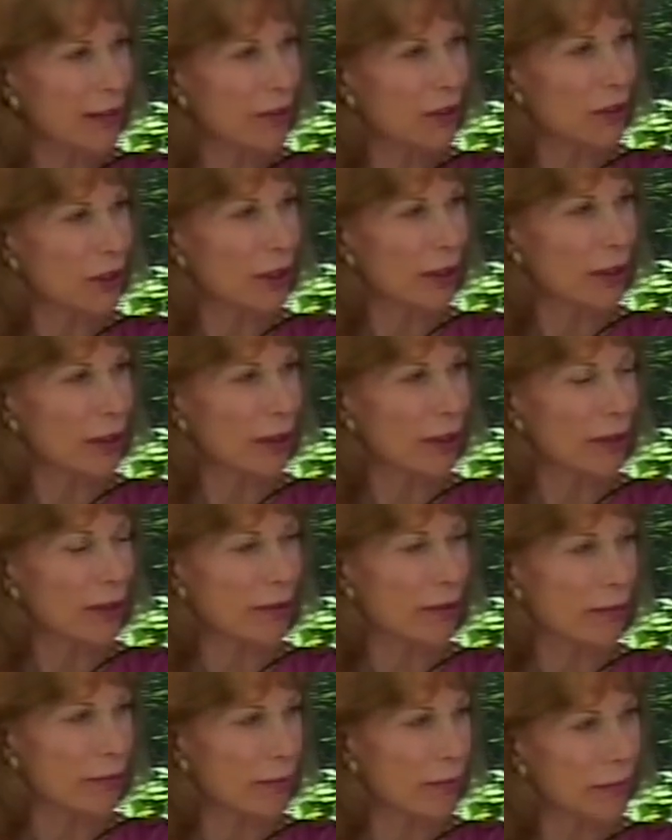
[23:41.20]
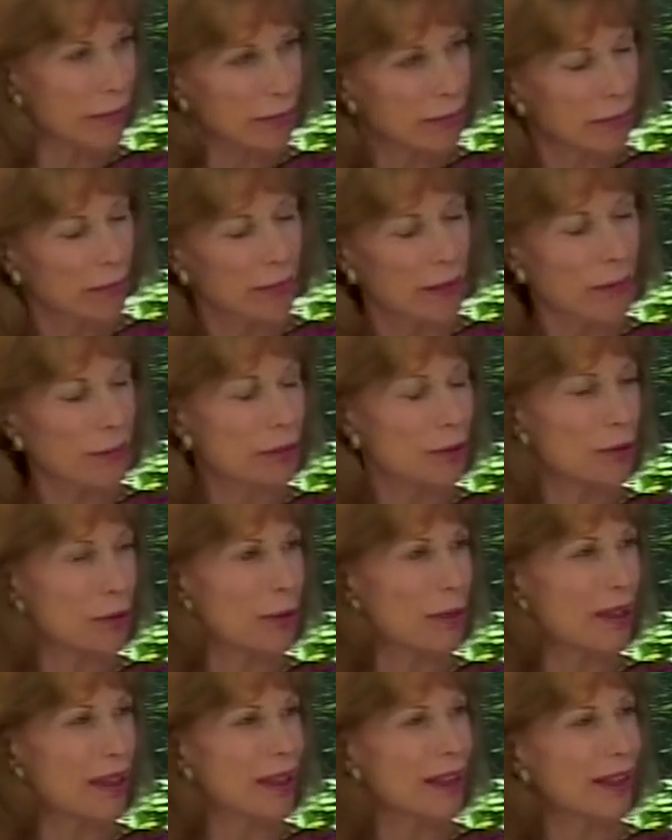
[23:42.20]
here and when would you
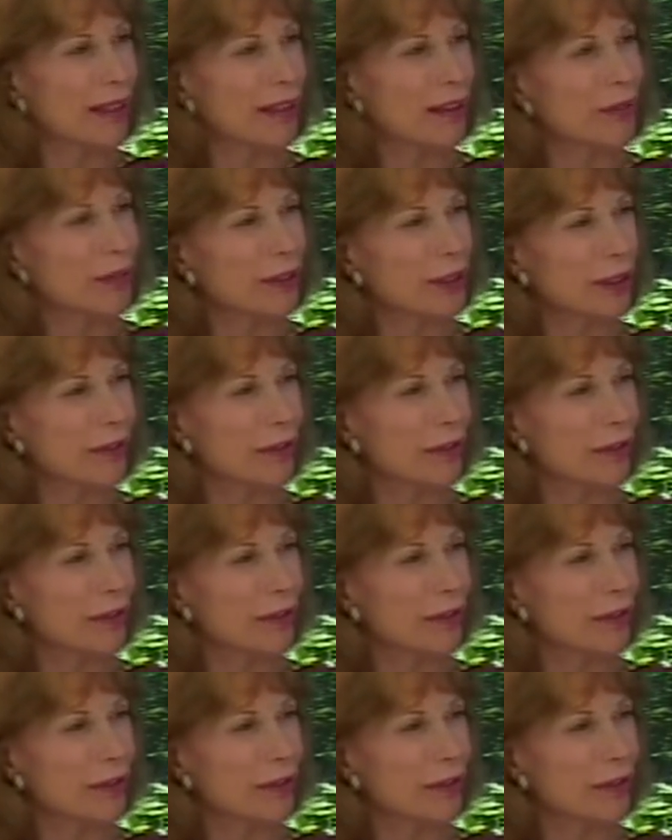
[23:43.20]
be thinking of? Leaving? Well,